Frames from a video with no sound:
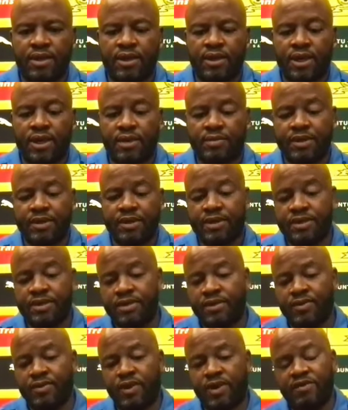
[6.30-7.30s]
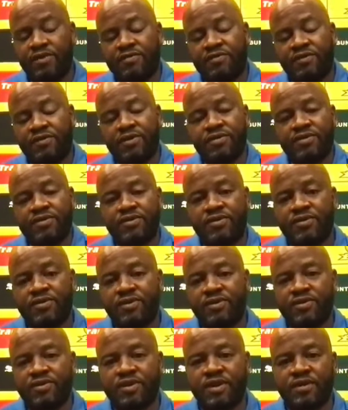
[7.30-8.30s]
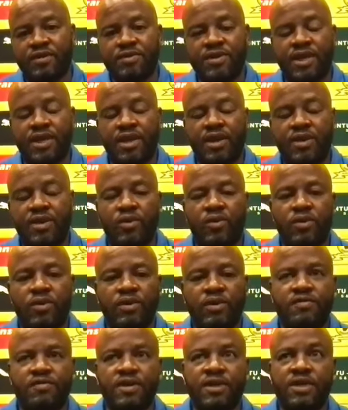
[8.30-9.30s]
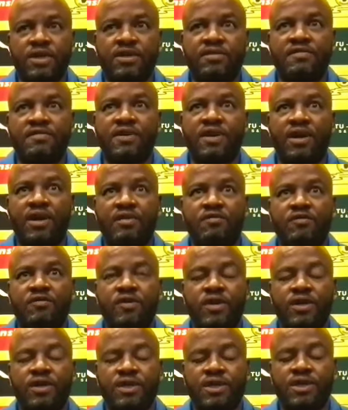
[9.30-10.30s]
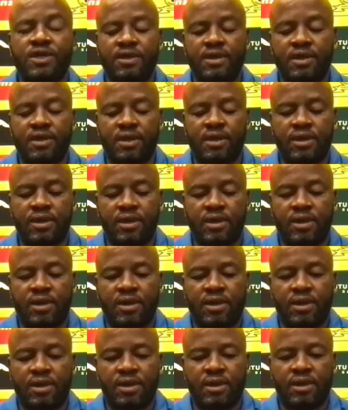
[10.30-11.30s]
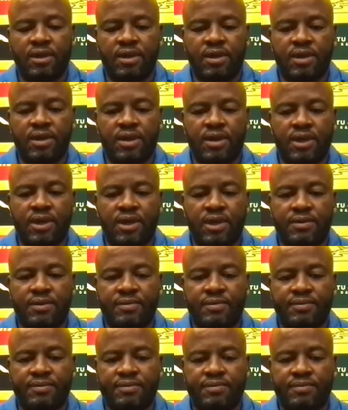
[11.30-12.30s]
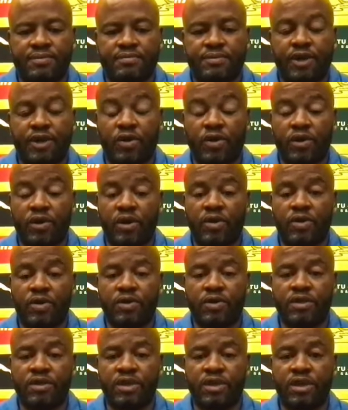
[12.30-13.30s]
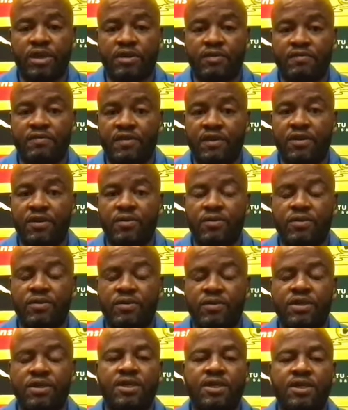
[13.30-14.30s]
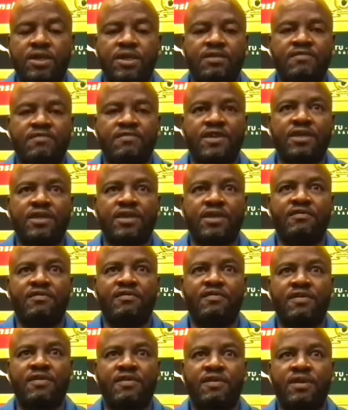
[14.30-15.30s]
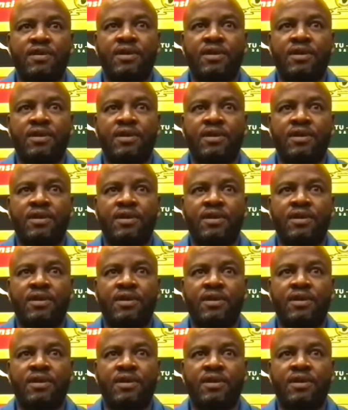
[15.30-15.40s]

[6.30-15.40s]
Yeah, man, one of those games that are always very difficult for us. Baroka got three very good chances first half,